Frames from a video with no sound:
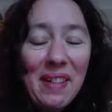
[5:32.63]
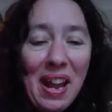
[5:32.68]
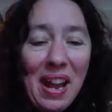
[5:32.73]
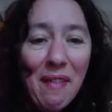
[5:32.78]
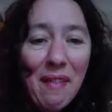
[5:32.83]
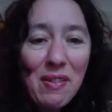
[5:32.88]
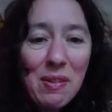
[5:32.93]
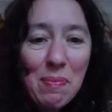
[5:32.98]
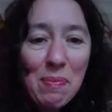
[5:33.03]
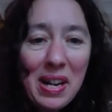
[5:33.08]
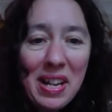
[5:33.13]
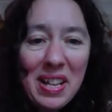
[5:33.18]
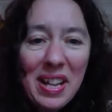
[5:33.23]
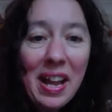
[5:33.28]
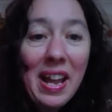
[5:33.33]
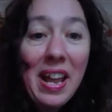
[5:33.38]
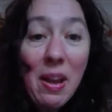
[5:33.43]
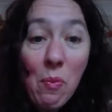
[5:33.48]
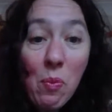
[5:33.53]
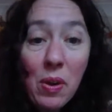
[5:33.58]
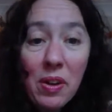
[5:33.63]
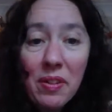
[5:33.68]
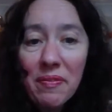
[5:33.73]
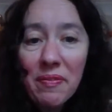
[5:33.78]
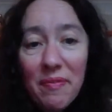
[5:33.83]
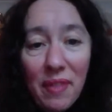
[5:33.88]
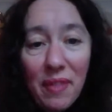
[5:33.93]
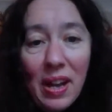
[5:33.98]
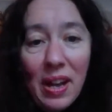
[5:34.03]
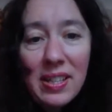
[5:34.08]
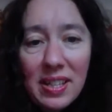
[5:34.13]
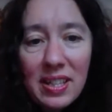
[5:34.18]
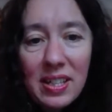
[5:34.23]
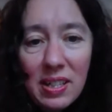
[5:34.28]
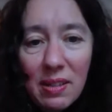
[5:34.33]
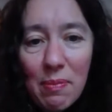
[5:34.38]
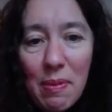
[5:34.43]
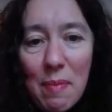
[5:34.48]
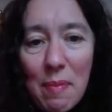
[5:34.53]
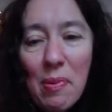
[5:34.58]
we have to believe that it will.
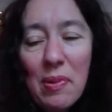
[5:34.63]
Vaccines have been